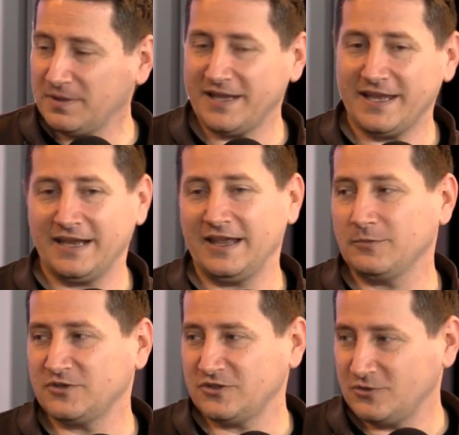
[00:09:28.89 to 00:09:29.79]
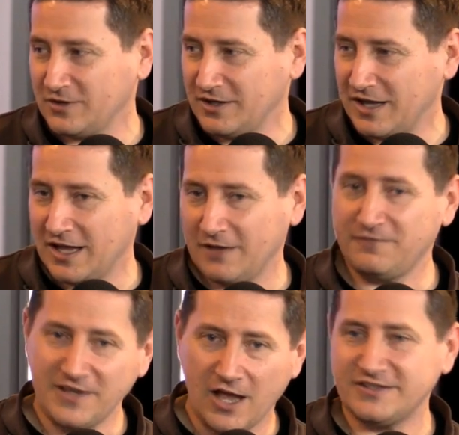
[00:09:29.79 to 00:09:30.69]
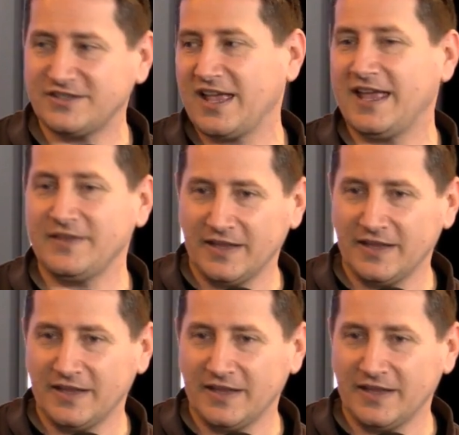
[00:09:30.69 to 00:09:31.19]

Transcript: playing Ed Helms's uh, fiance,